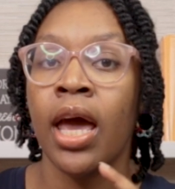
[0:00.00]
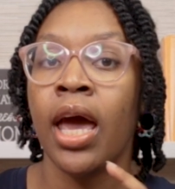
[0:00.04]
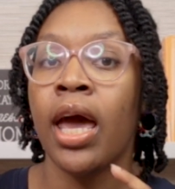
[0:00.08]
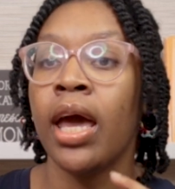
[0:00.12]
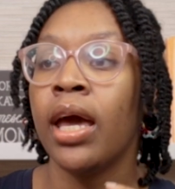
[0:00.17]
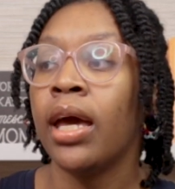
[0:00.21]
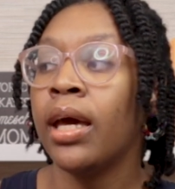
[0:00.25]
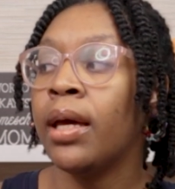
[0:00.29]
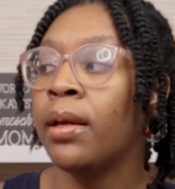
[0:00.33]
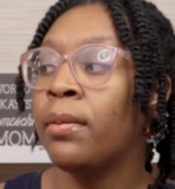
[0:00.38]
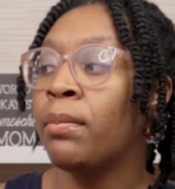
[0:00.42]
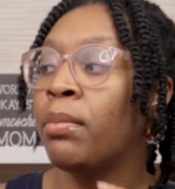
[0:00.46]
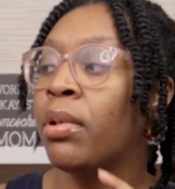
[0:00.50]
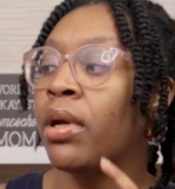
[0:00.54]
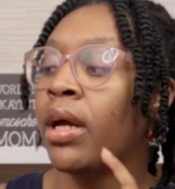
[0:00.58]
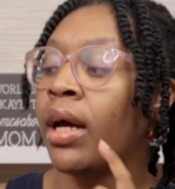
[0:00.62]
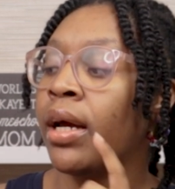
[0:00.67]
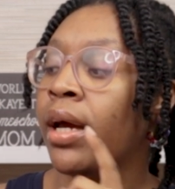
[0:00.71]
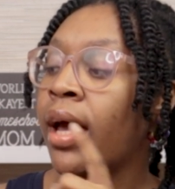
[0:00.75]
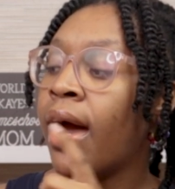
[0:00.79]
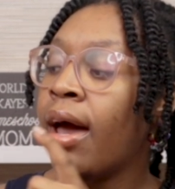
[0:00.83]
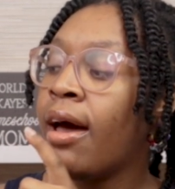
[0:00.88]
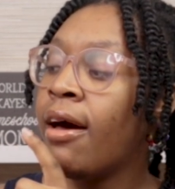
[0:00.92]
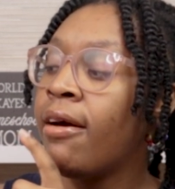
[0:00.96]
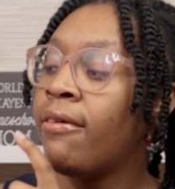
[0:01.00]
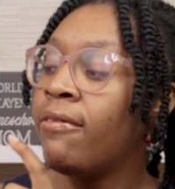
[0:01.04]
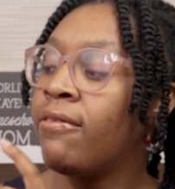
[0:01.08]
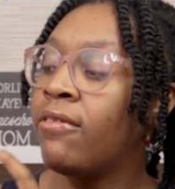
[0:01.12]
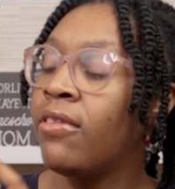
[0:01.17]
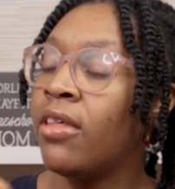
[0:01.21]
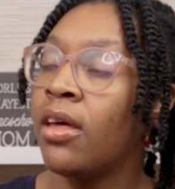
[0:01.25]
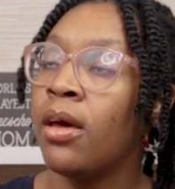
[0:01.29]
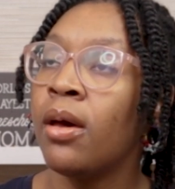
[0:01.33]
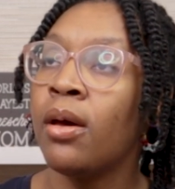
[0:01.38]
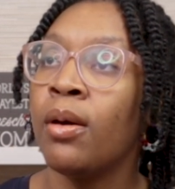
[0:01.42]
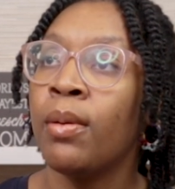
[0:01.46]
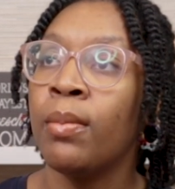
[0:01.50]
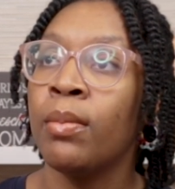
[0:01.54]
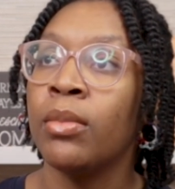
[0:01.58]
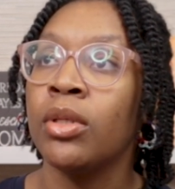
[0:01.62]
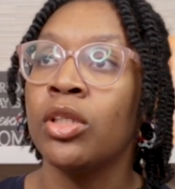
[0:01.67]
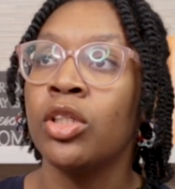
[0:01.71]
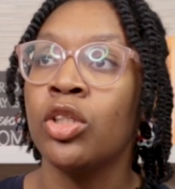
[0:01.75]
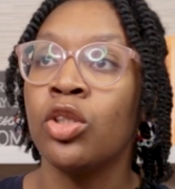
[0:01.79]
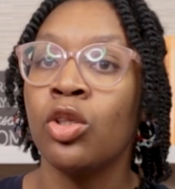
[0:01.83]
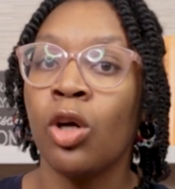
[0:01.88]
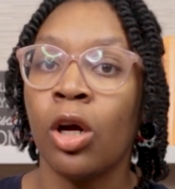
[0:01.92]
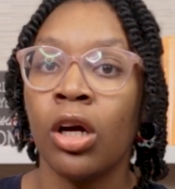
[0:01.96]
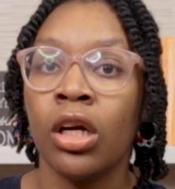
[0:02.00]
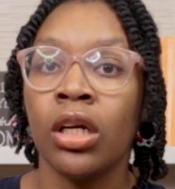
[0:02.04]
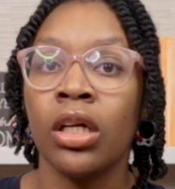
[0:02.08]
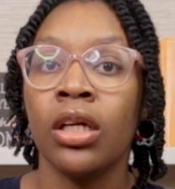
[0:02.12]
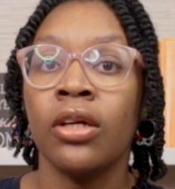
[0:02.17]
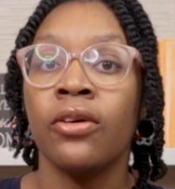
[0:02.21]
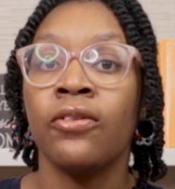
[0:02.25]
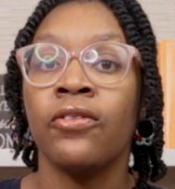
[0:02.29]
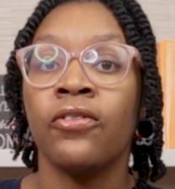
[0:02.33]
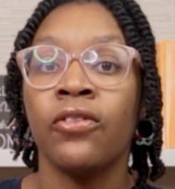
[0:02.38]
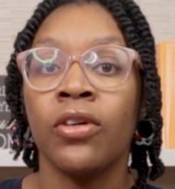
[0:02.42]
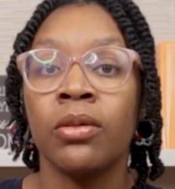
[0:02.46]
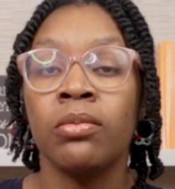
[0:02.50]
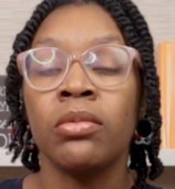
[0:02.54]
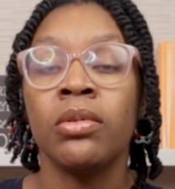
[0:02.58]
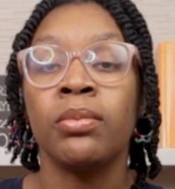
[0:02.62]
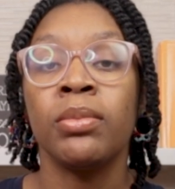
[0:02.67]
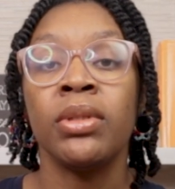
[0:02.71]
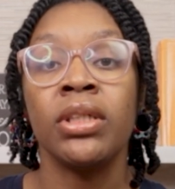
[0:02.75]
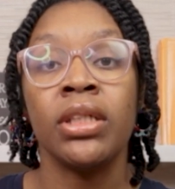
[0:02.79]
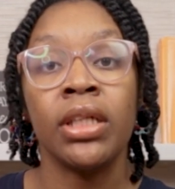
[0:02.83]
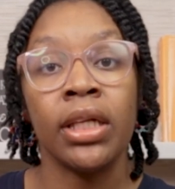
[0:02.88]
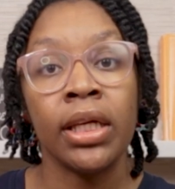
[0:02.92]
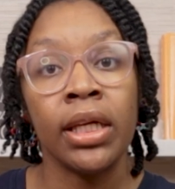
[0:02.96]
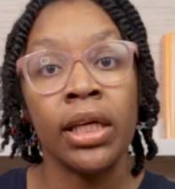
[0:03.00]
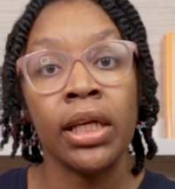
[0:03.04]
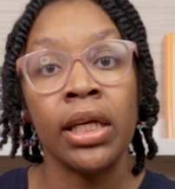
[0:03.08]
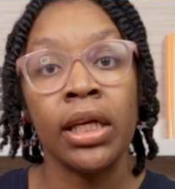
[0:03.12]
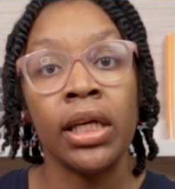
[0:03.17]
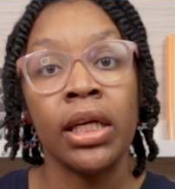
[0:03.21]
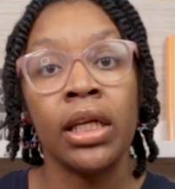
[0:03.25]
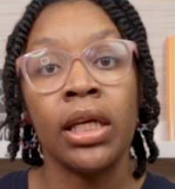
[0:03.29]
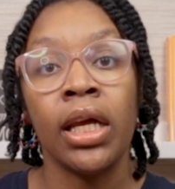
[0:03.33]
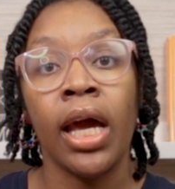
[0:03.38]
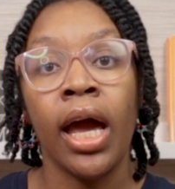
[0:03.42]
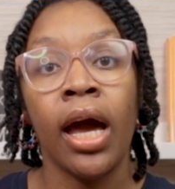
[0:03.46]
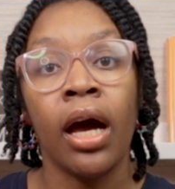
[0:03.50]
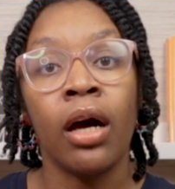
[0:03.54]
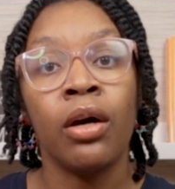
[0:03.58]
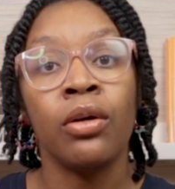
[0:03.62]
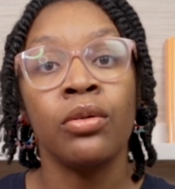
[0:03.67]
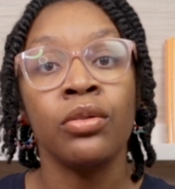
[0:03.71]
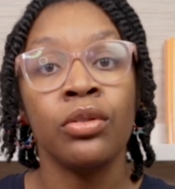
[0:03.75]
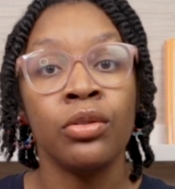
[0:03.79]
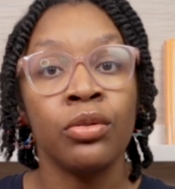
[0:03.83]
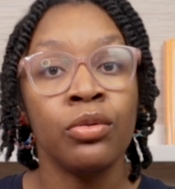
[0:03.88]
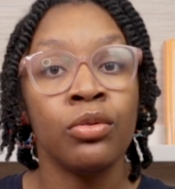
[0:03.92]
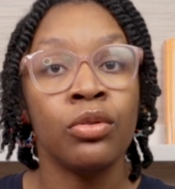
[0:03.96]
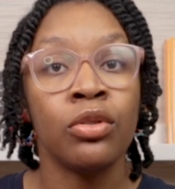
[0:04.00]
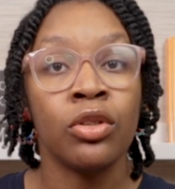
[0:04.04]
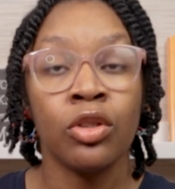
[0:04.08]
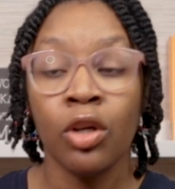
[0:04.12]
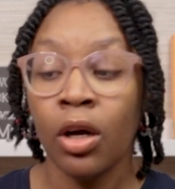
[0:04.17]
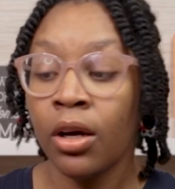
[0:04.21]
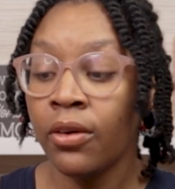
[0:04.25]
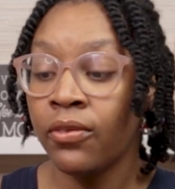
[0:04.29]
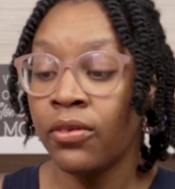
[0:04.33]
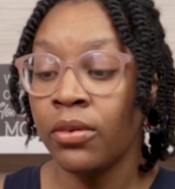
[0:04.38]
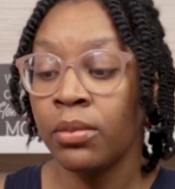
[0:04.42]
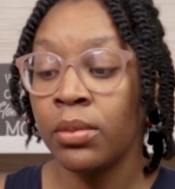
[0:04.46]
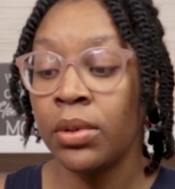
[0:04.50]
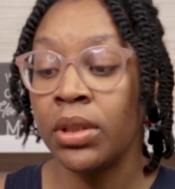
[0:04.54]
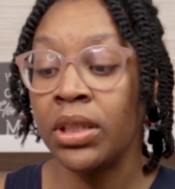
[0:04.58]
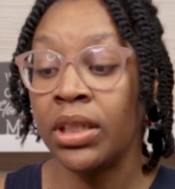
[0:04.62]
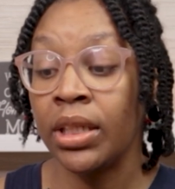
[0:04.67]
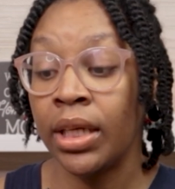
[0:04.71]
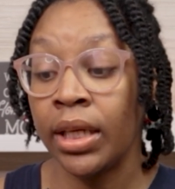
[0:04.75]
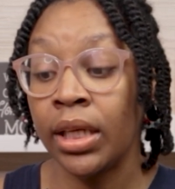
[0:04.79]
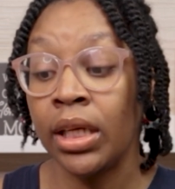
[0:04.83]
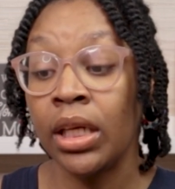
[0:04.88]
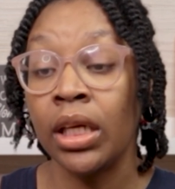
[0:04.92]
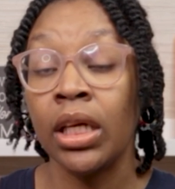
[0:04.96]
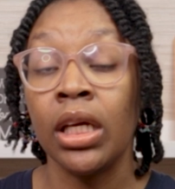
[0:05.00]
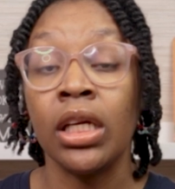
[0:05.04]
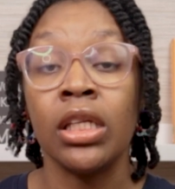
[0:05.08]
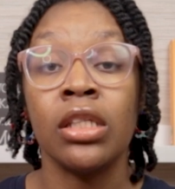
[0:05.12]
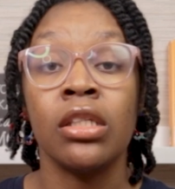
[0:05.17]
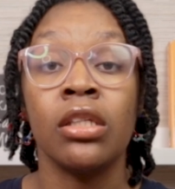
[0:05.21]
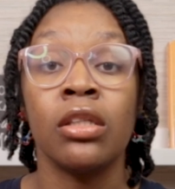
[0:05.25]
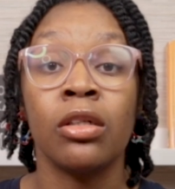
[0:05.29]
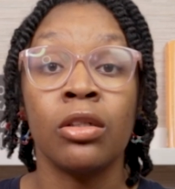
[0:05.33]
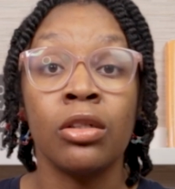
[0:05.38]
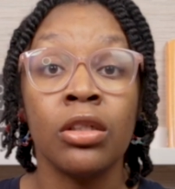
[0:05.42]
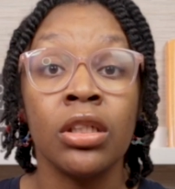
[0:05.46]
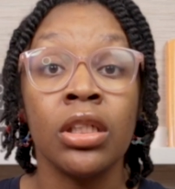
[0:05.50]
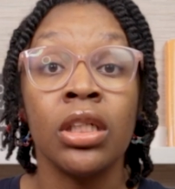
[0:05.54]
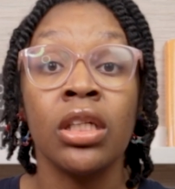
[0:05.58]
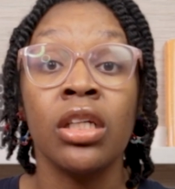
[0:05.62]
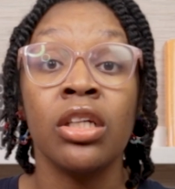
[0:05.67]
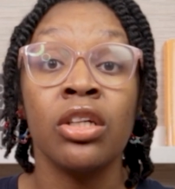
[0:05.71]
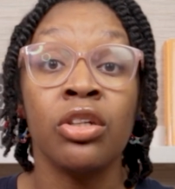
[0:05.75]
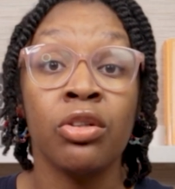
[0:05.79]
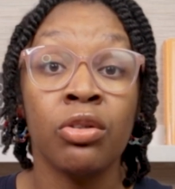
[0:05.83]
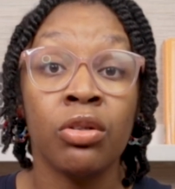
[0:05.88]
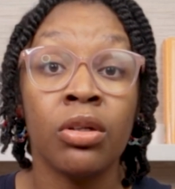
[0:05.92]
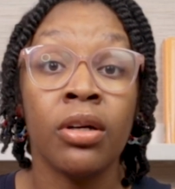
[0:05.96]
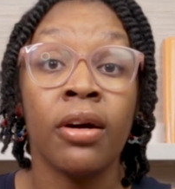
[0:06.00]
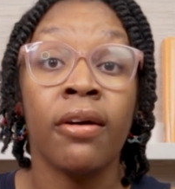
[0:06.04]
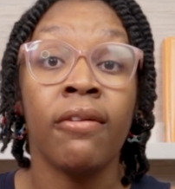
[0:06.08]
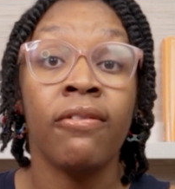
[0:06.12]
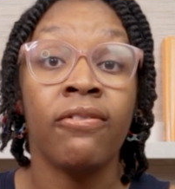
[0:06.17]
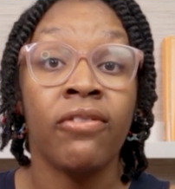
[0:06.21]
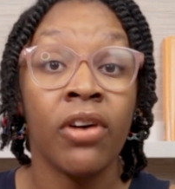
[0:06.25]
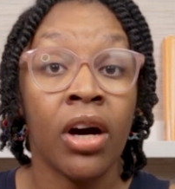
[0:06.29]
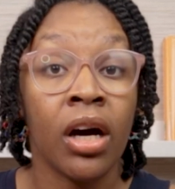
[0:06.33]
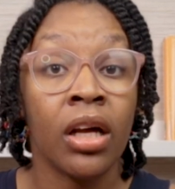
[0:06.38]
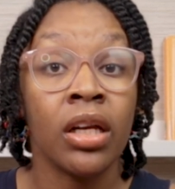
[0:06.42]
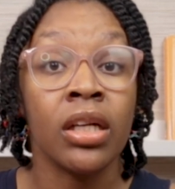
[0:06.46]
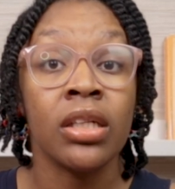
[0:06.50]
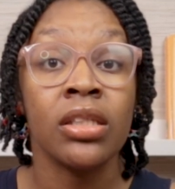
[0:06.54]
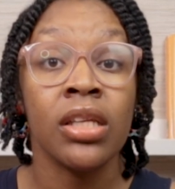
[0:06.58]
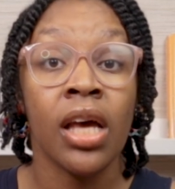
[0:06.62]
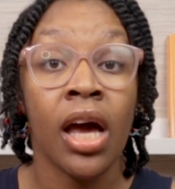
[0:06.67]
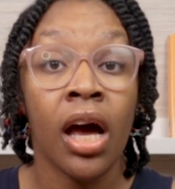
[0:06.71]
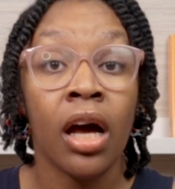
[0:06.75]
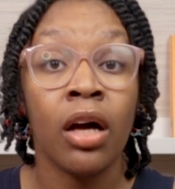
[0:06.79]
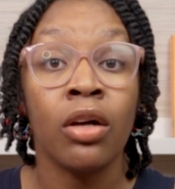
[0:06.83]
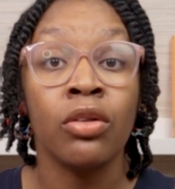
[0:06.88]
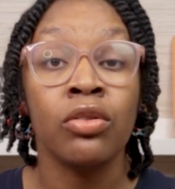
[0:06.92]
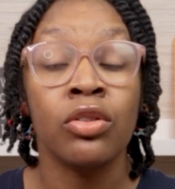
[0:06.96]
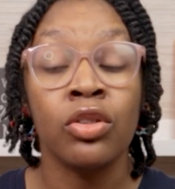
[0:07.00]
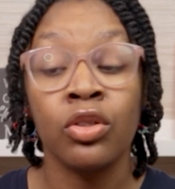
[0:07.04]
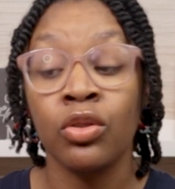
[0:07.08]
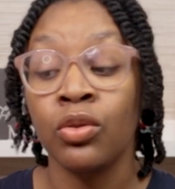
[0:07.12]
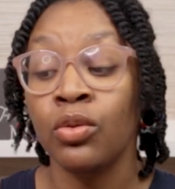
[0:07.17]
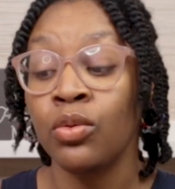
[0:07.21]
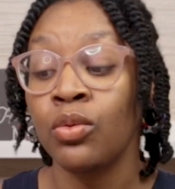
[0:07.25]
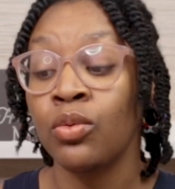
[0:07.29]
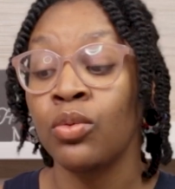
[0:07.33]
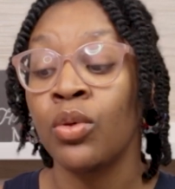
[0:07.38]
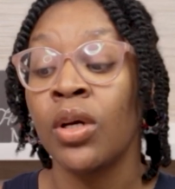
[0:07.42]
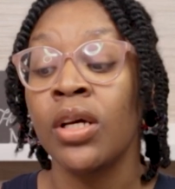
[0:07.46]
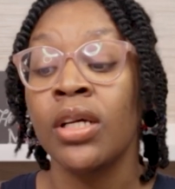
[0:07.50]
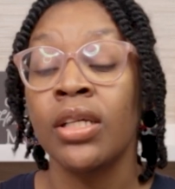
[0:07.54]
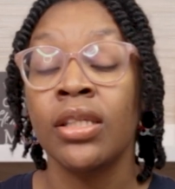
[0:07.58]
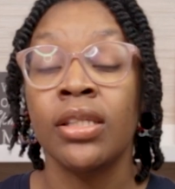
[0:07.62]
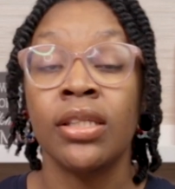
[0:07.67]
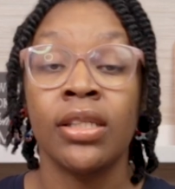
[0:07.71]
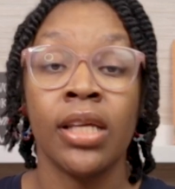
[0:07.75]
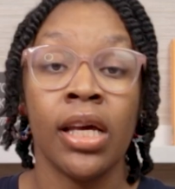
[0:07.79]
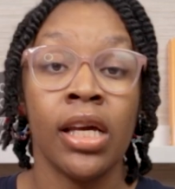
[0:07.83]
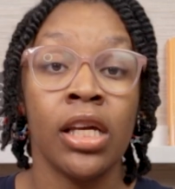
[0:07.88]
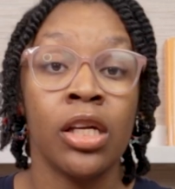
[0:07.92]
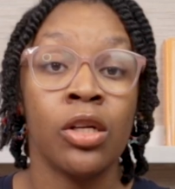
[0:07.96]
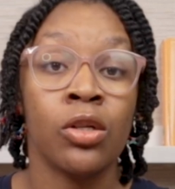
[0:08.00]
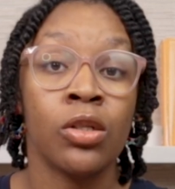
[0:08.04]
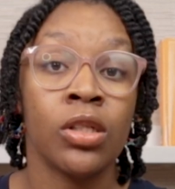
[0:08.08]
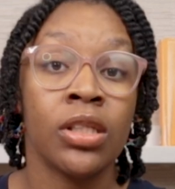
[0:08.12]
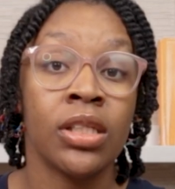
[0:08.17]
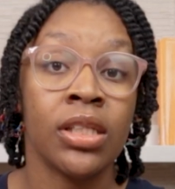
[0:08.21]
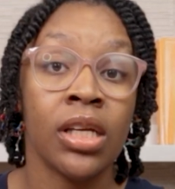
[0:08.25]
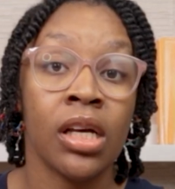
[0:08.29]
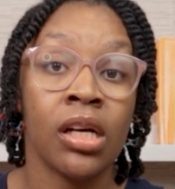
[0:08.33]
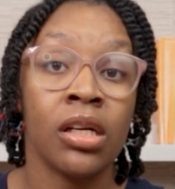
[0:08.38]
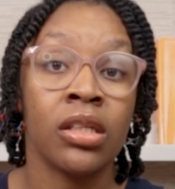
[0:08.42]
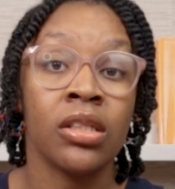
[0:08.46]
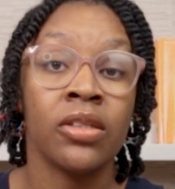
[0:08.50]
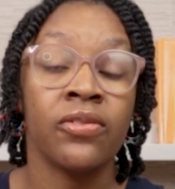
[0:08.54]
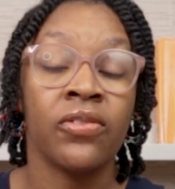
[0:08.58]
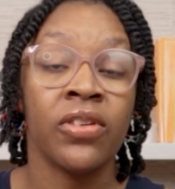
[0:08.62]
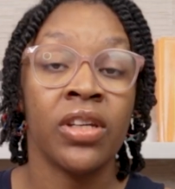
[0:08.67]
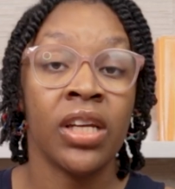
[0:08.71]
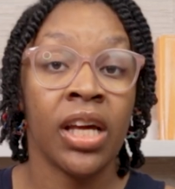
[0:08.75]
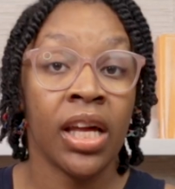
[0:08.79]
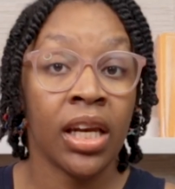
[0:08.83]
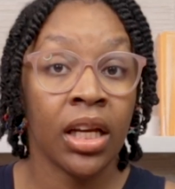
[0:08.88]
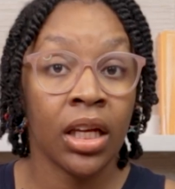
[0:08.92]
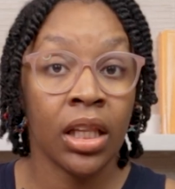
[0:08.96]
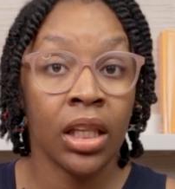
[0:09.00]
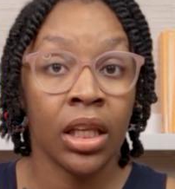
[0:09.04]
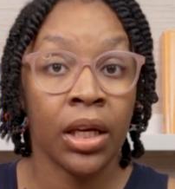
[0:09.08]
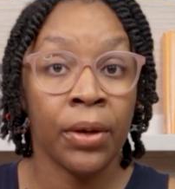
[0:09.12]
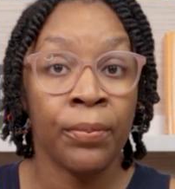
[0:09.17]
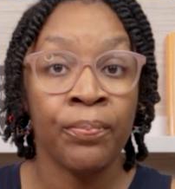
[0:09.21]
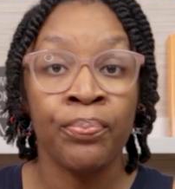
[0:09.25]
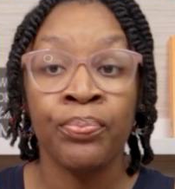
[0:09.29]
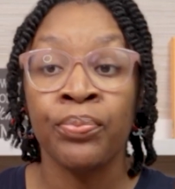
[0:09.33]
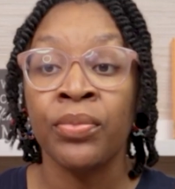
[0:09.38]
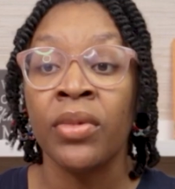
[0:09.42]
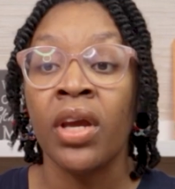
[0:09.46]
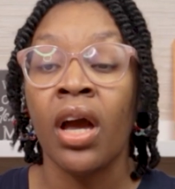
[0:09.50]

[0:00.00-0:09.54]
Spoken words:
But I have them starting from the beginning, and how you start from the beginning is learning your phonics, how to say your sounds phonetically,